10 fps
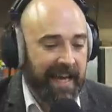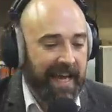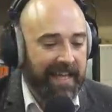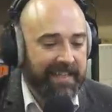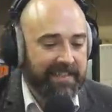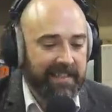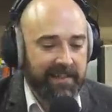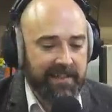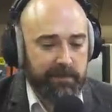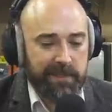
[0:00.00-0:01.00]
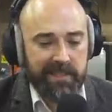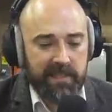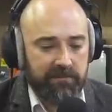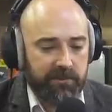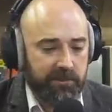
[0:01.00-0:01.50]
And uh, this
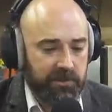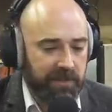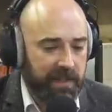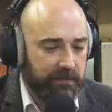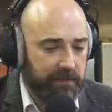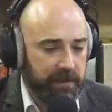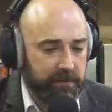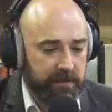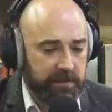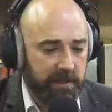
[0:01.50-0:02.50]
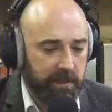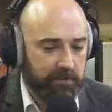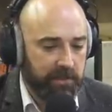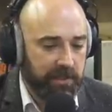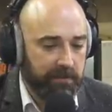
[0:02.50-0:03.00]
particular auction, then, for the first
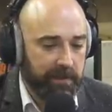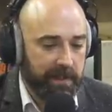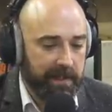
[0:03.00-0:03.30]
ARM chip,